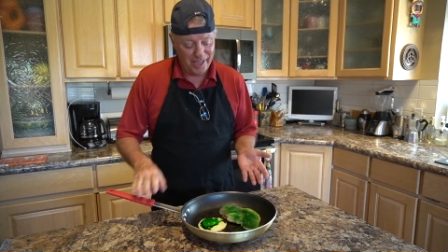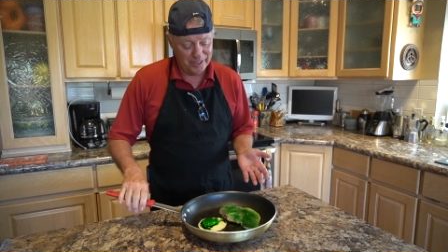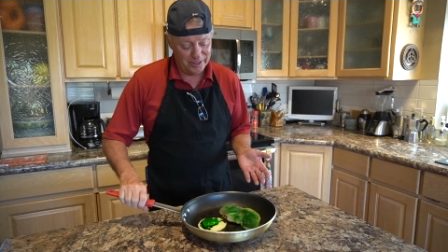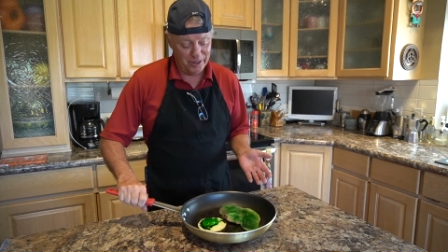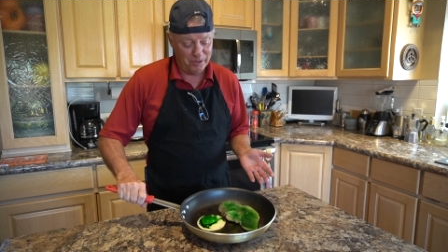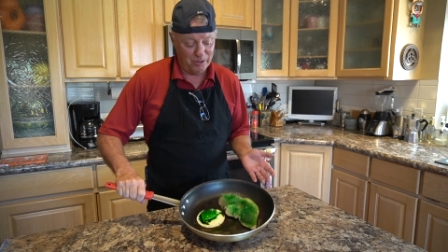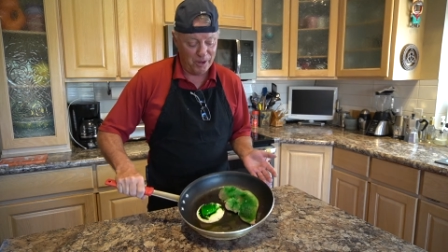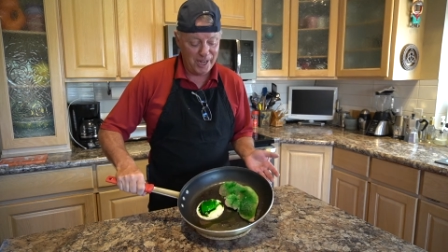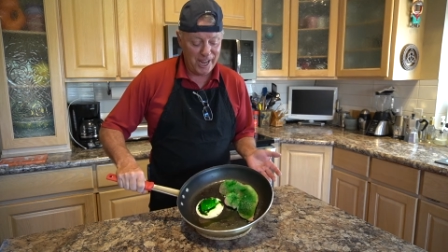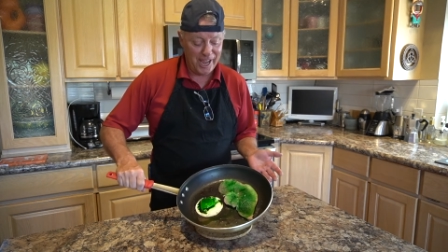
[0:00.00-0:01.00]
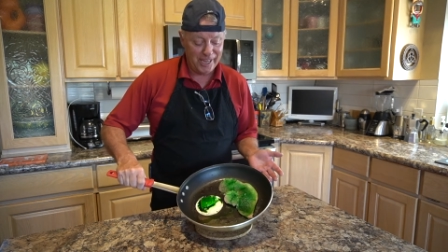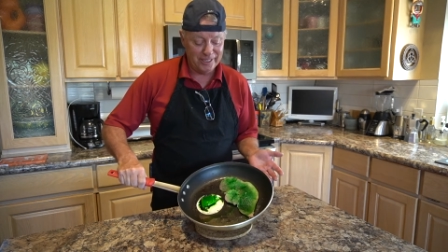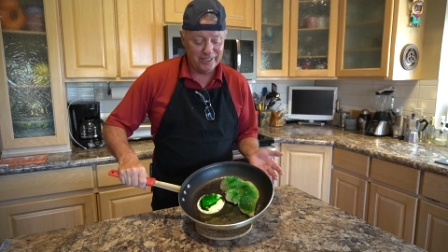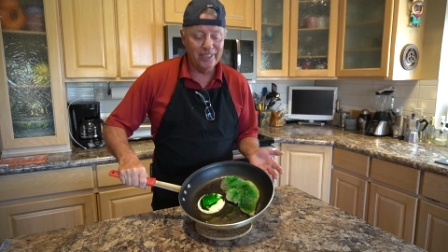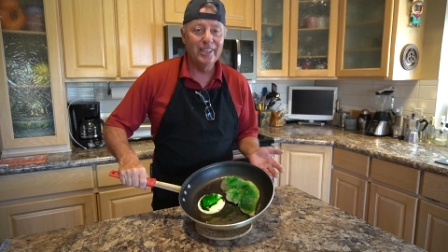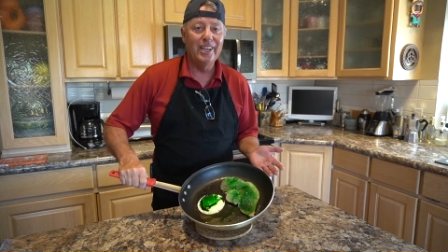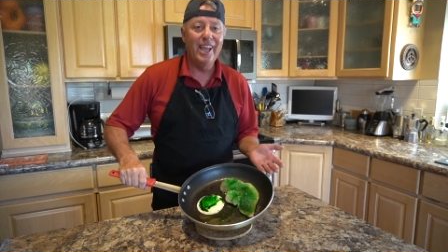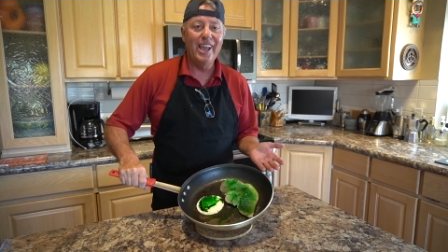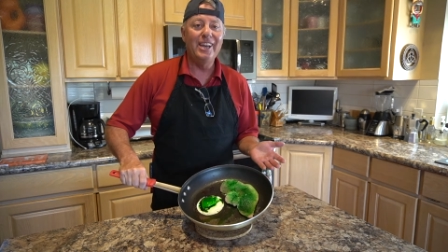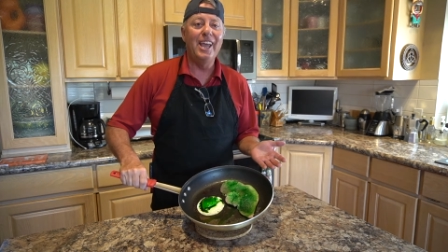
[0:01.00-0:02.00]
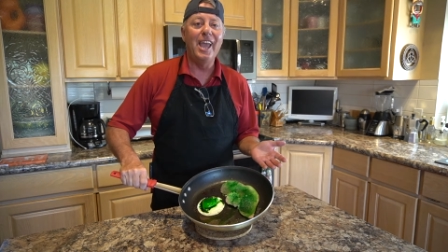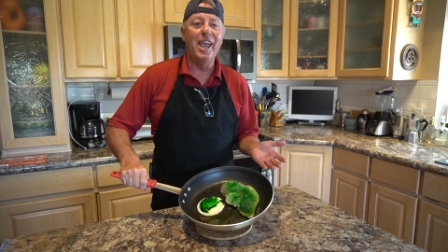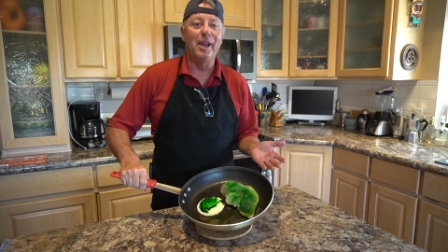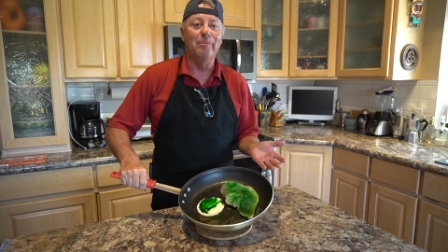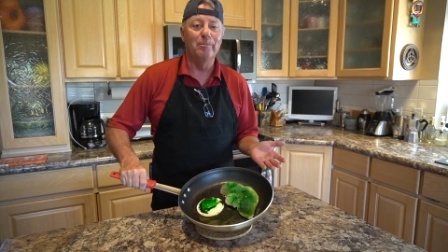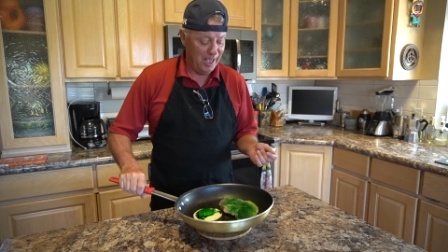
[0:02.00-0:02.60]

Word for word: It's green eggs and ham.